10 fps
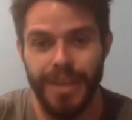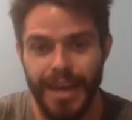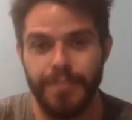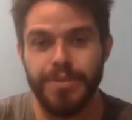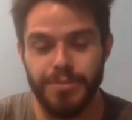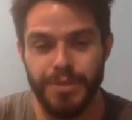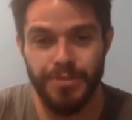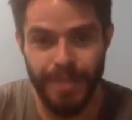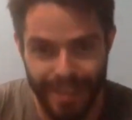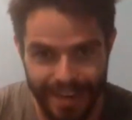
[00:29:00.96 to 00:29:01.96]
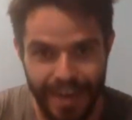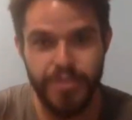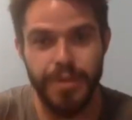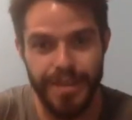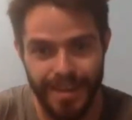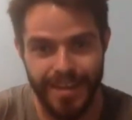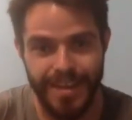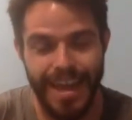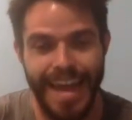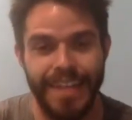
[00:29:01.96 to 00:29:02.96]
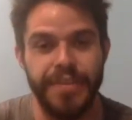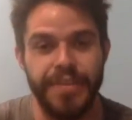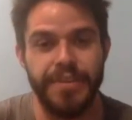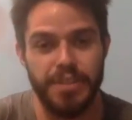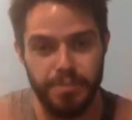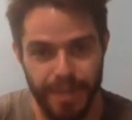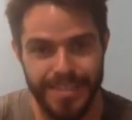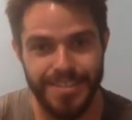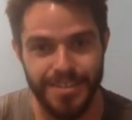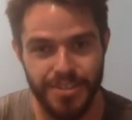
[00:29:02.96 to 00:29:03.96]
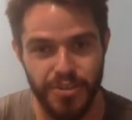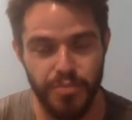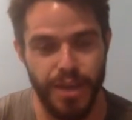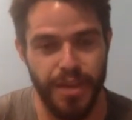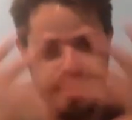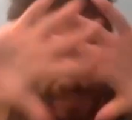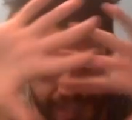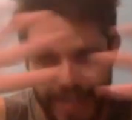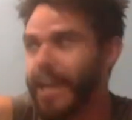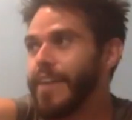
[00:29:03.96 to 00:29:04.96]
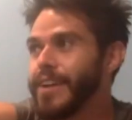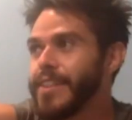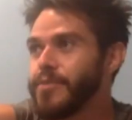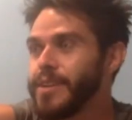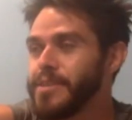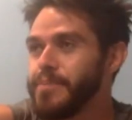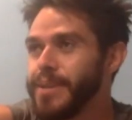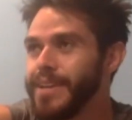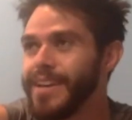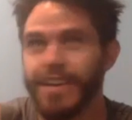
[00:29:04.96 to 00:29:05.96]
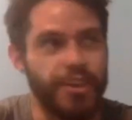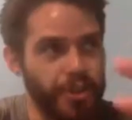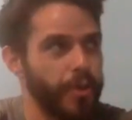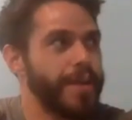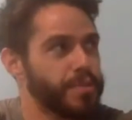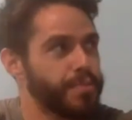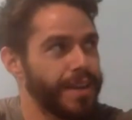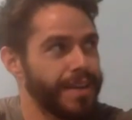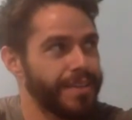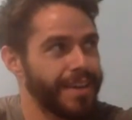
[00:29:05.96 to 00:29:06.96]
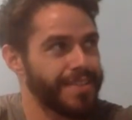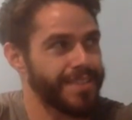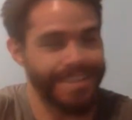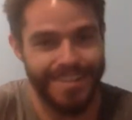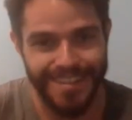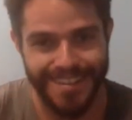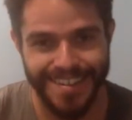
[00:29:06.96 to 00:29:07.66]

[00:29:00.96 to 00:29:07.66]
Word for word: what happens when you let everybody kind of add their spice to the soup rather than saying, I've got the recipe, no one else put anything else in.